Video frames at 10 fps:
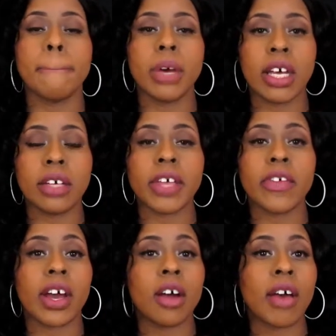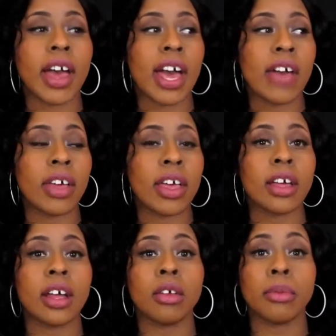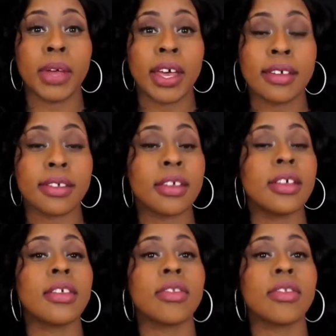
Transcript: But if I don't have a color base,